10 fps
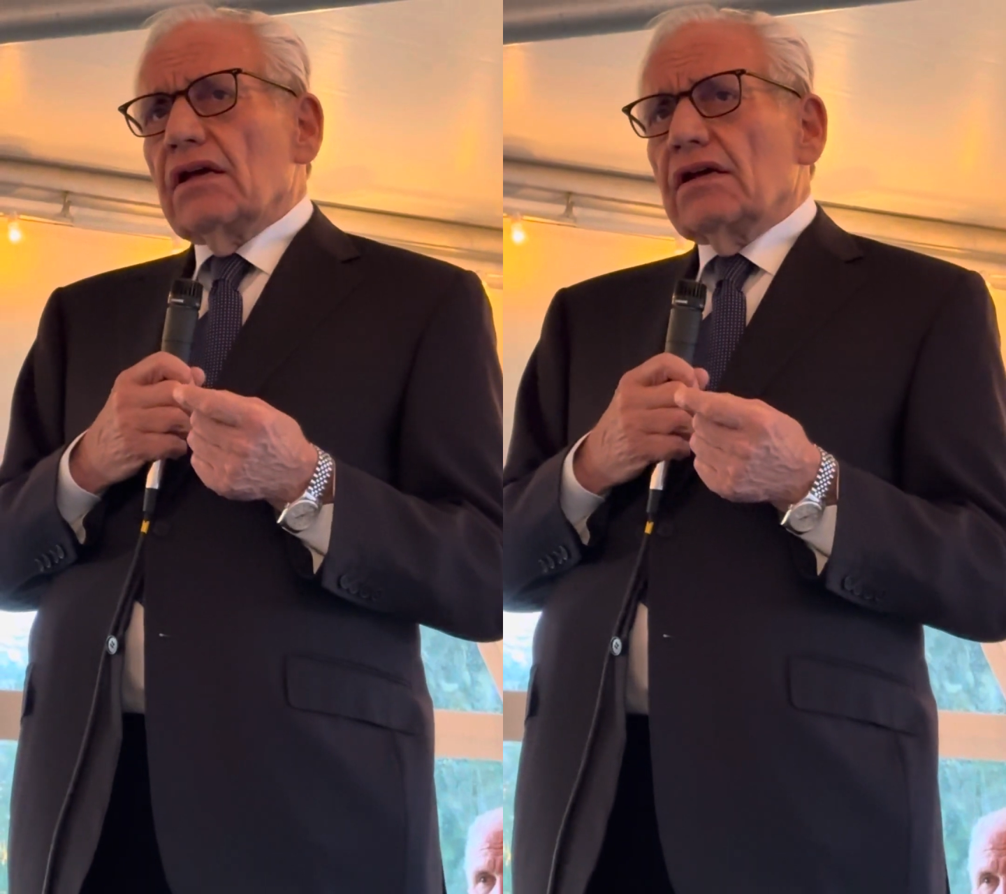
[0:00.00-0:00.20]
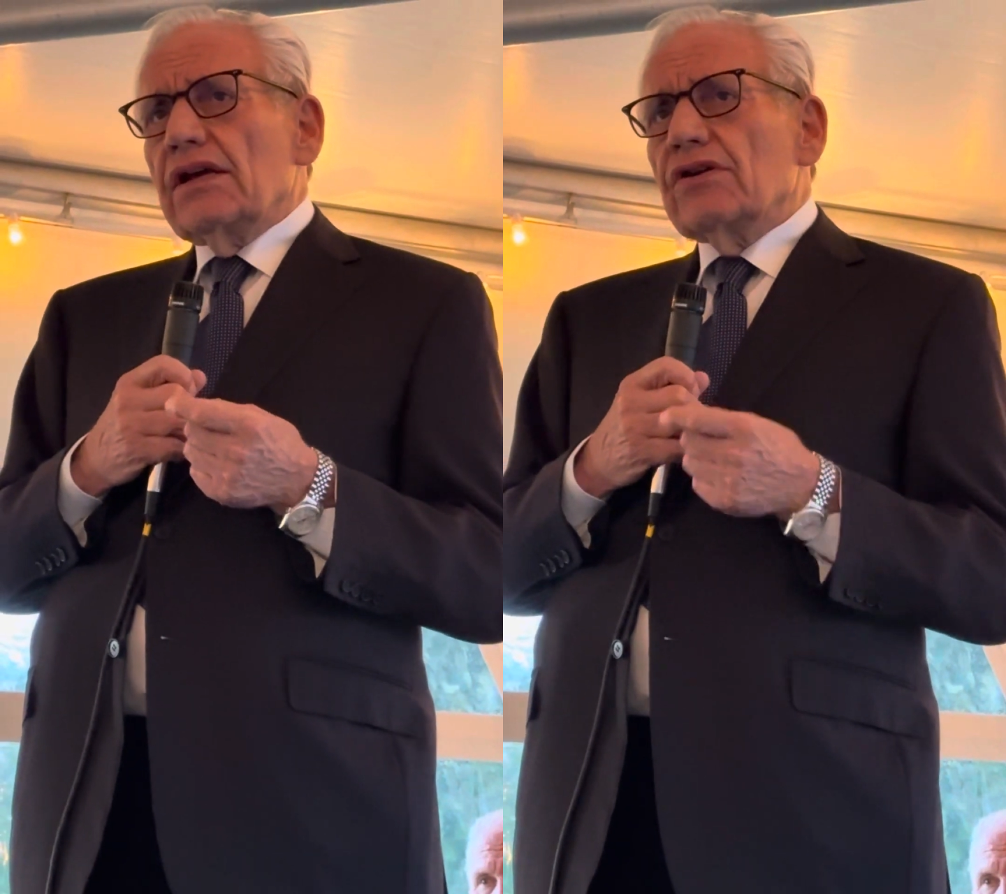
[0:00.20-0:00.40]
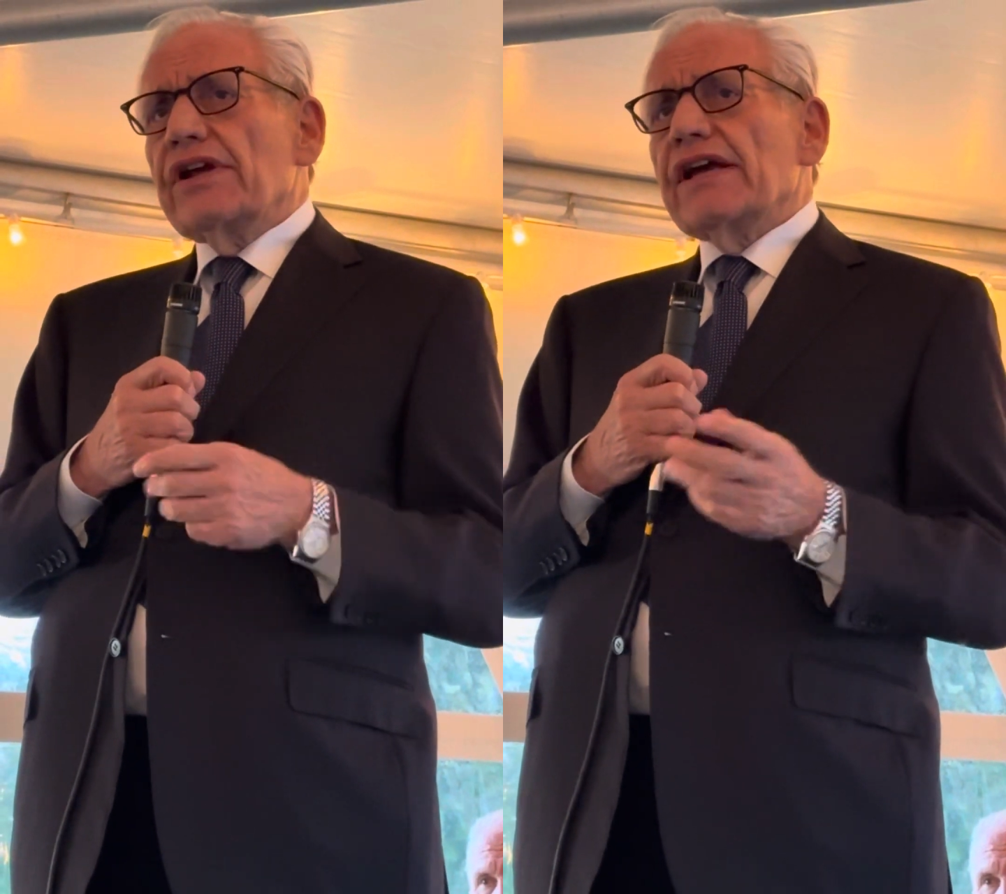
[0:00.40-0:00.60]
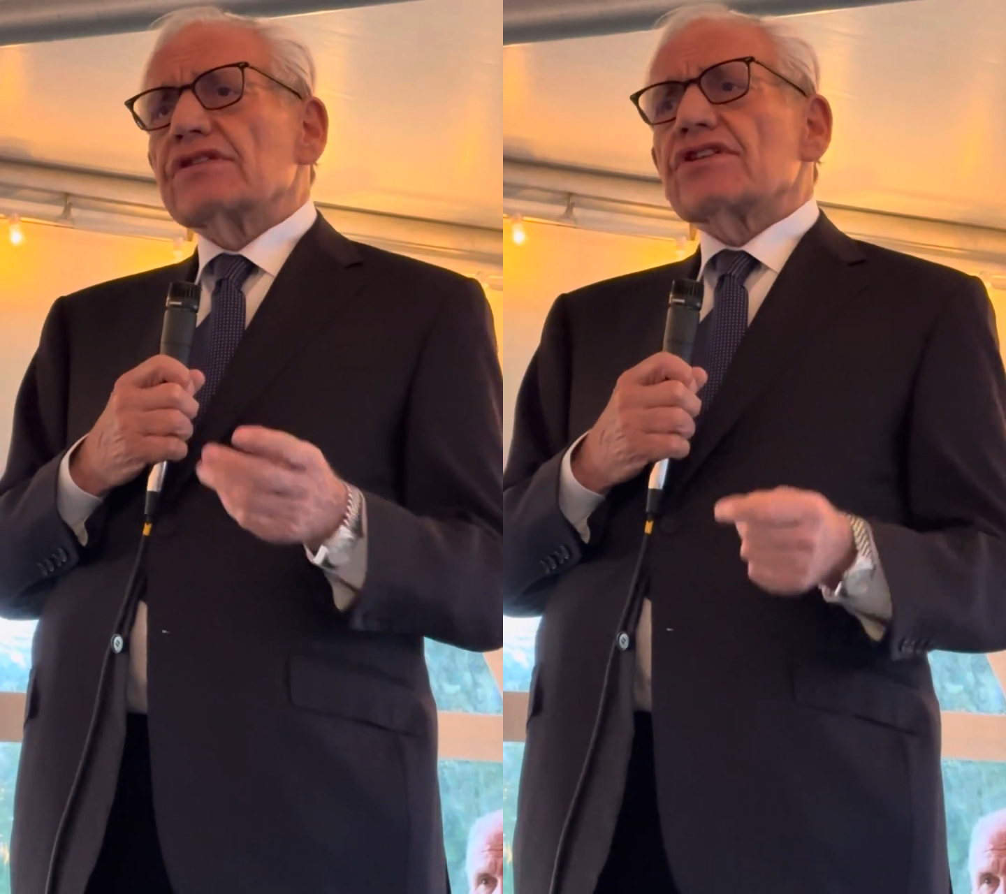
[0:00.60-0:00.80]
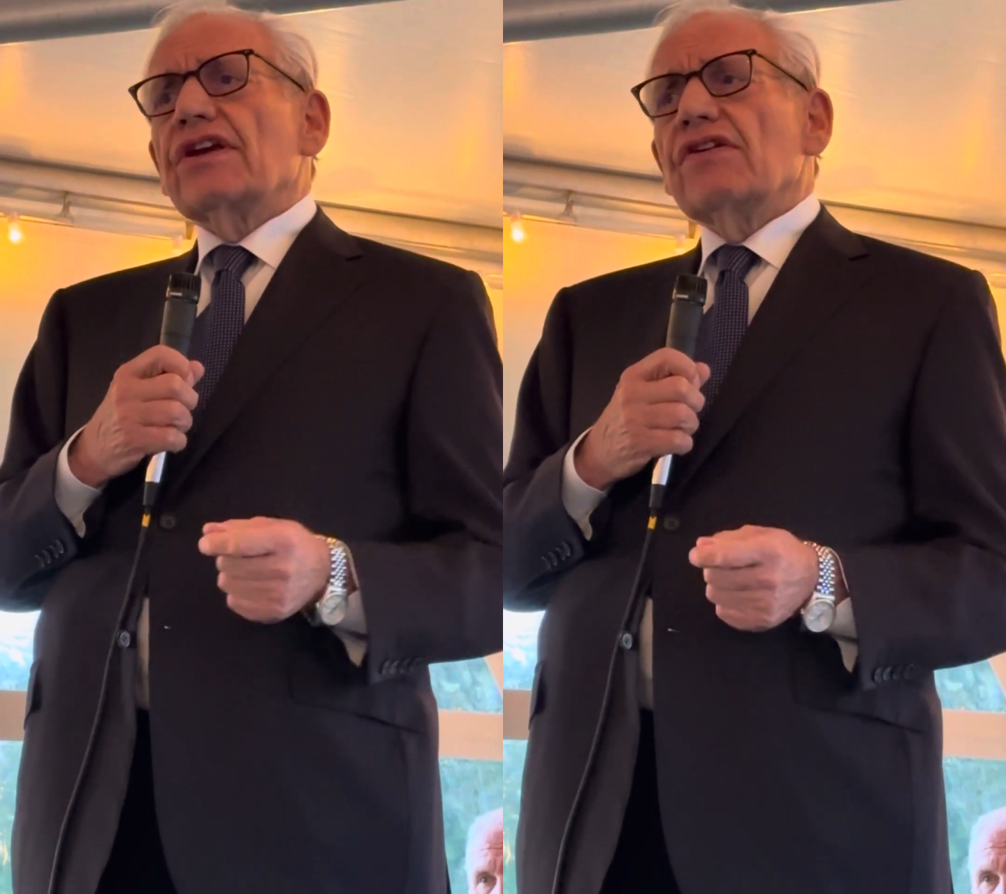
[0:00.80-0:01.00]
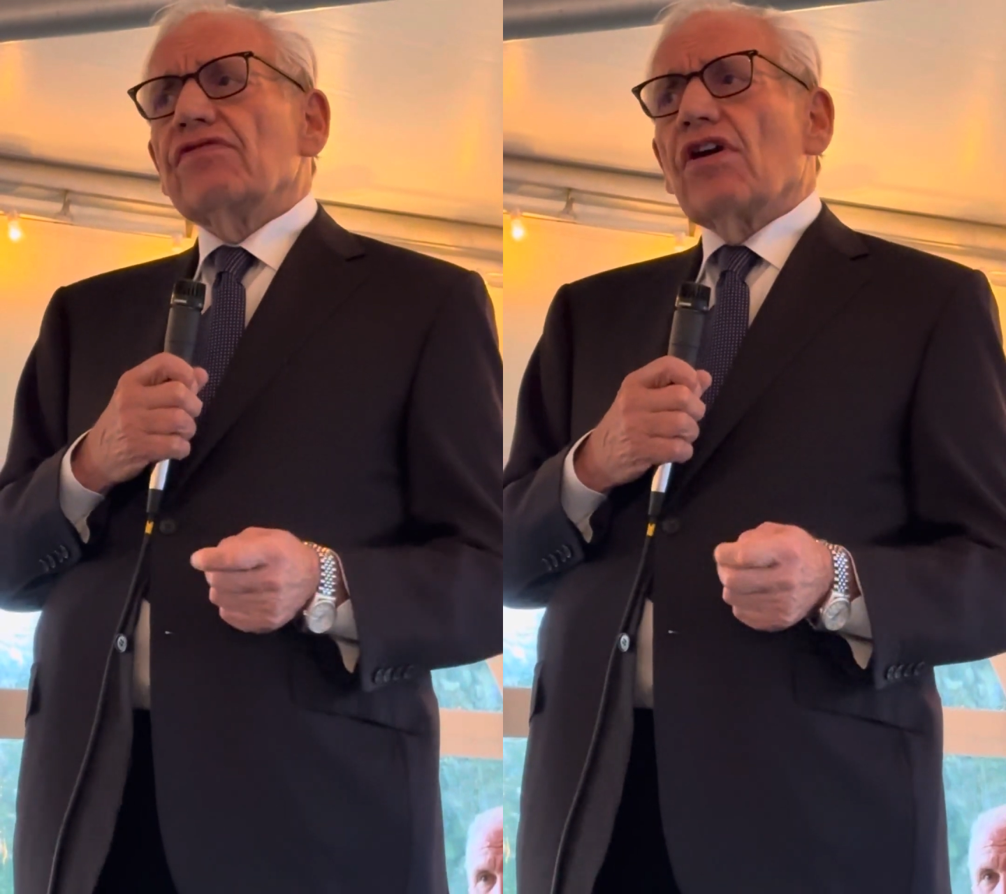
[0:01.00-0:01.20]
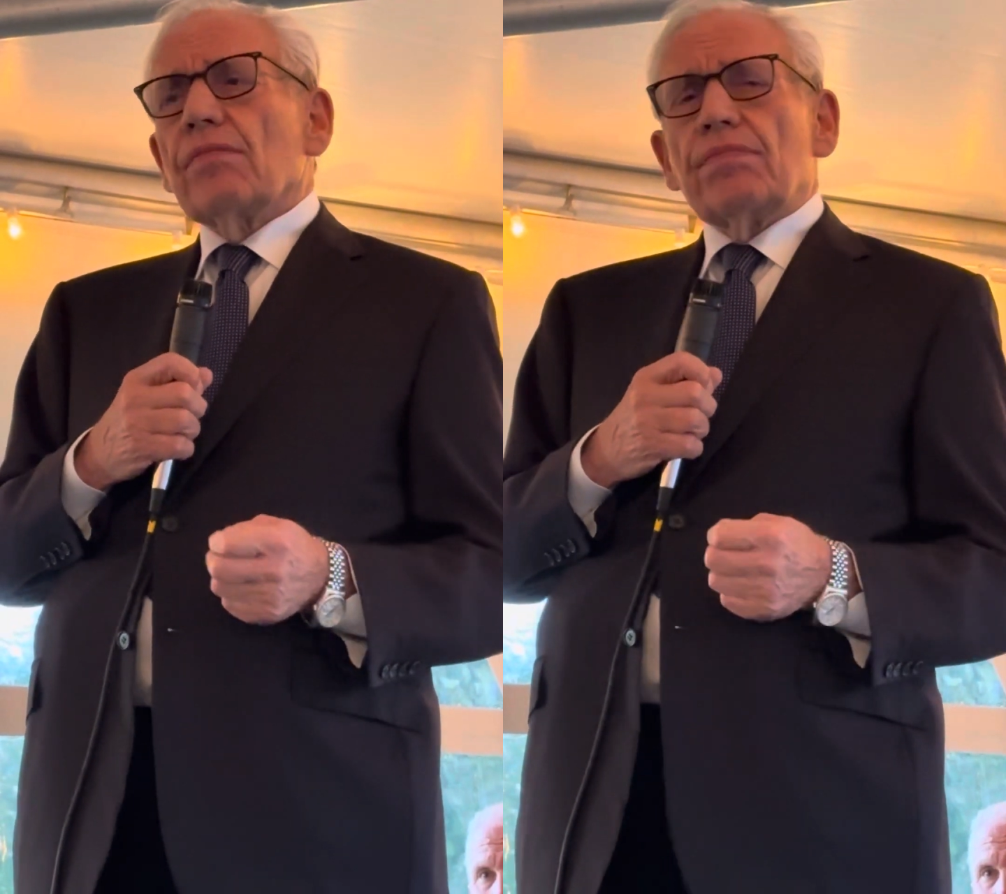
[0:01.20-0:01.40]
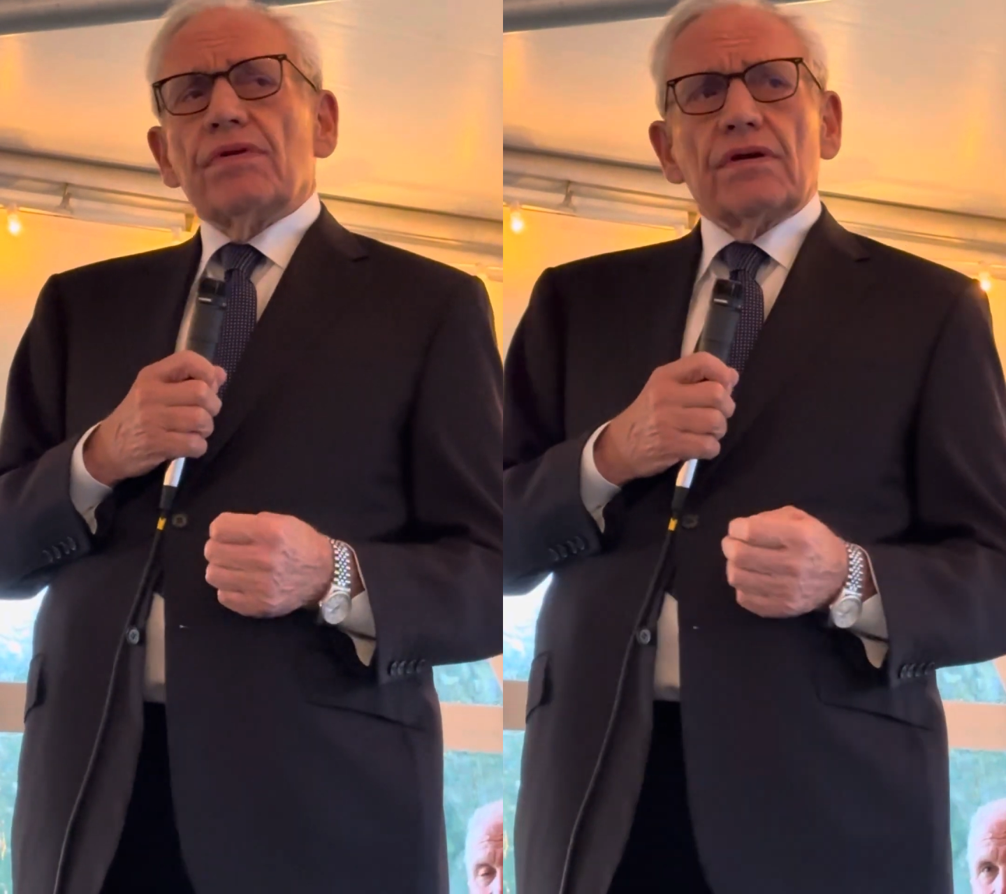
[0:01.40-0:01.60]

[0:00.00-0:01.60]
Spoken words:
here he has to give up